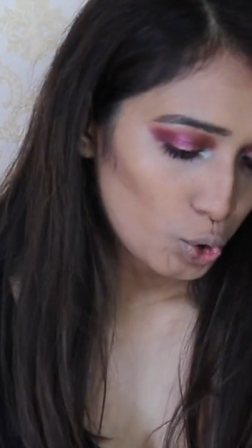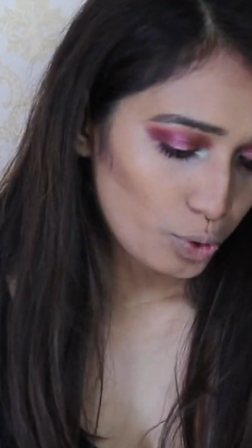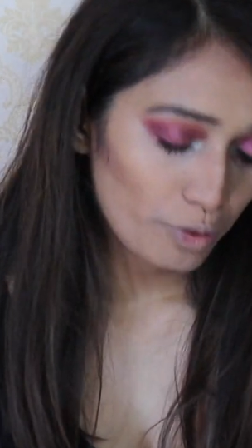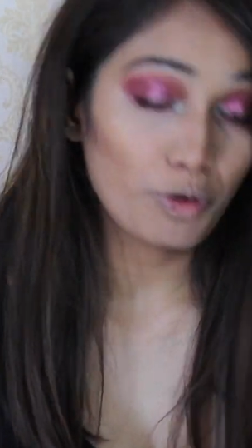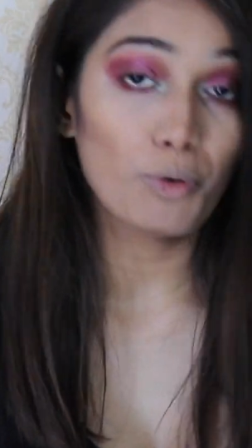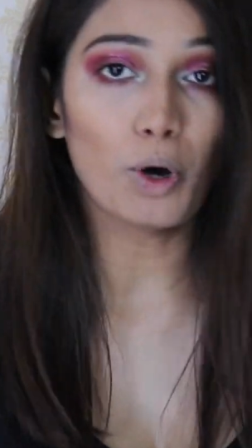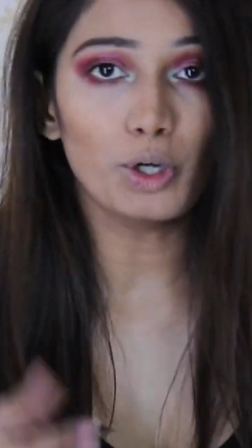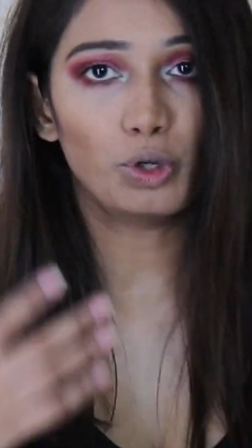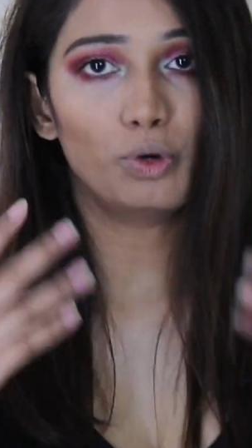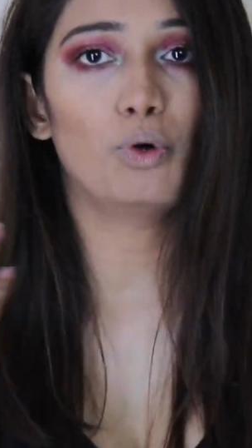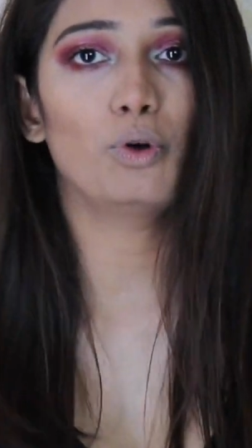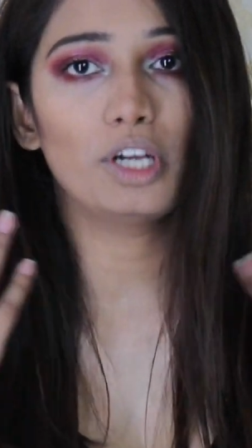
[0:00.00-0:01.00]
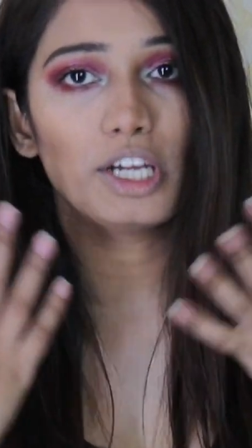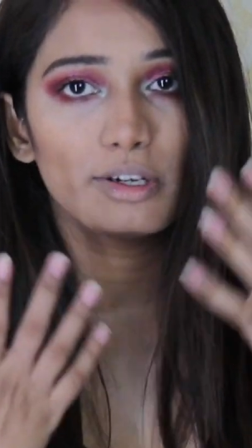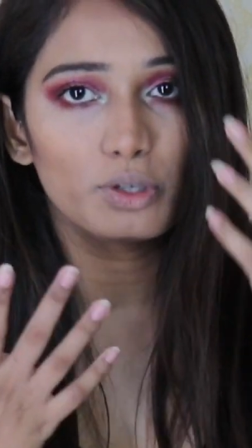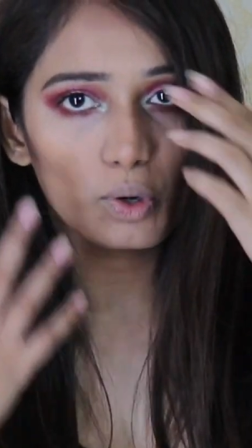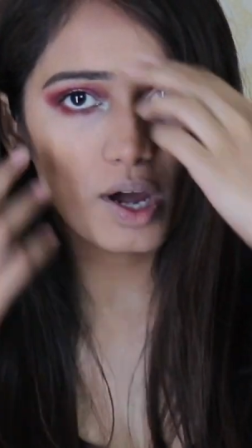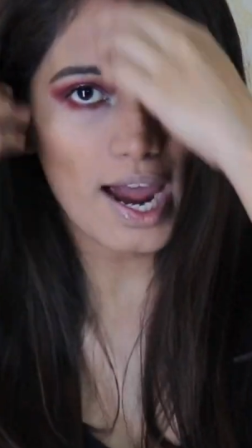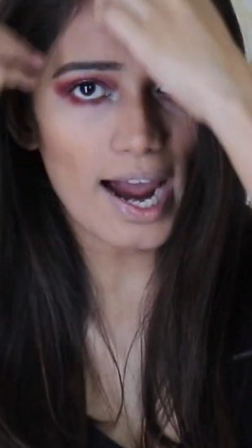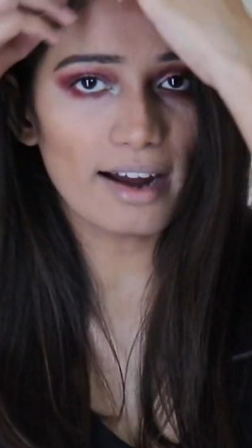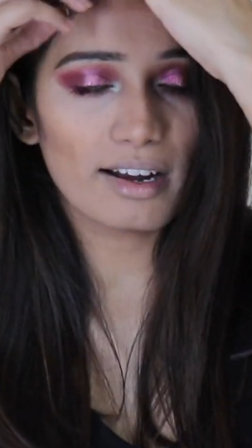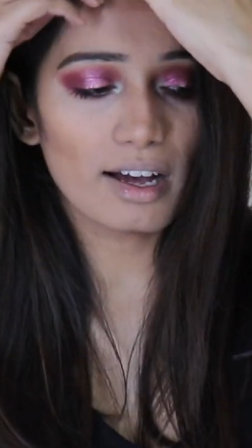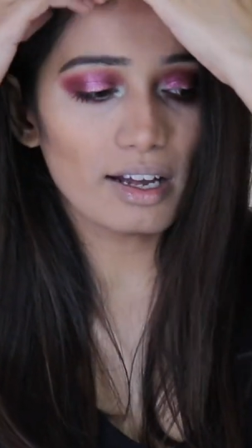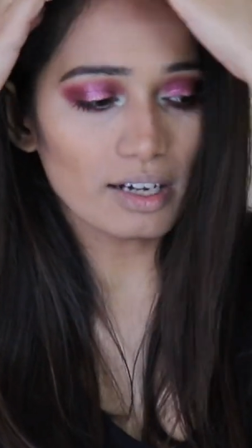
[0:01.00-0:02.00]
if you want, you don't need to
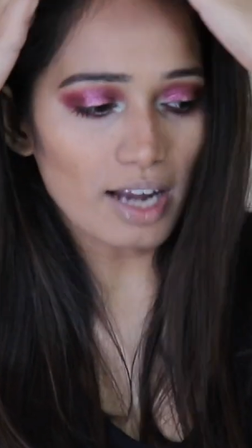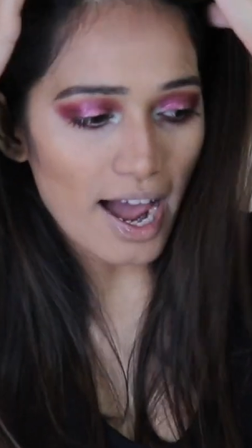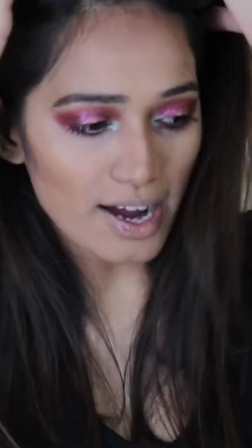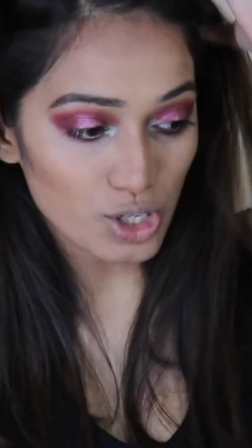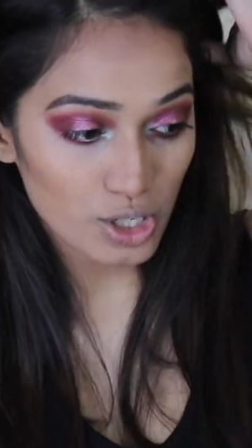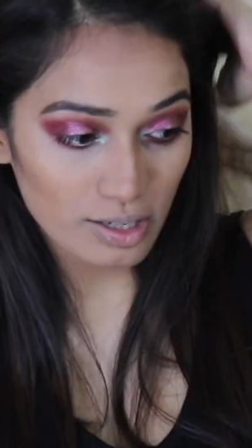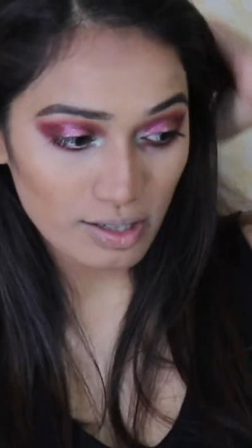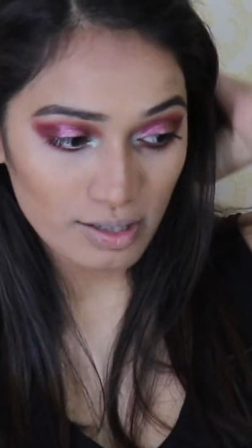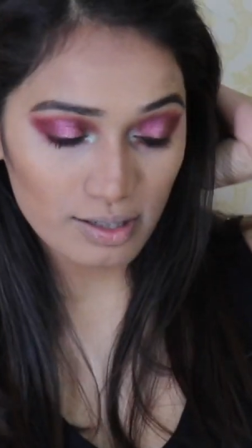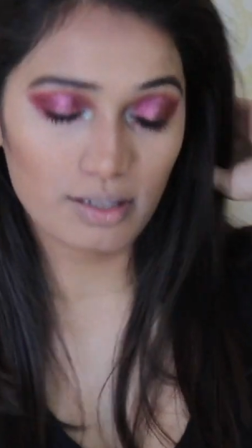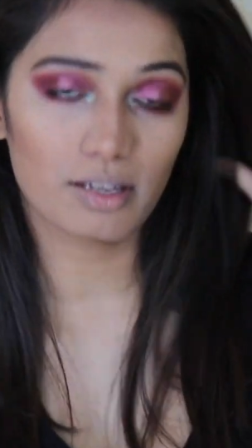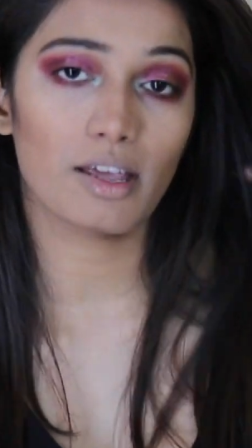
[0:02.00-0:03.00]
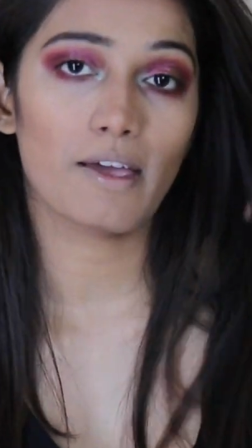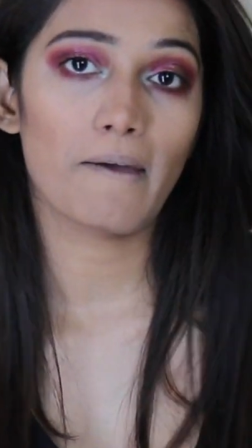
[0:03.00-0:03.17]
add lashes,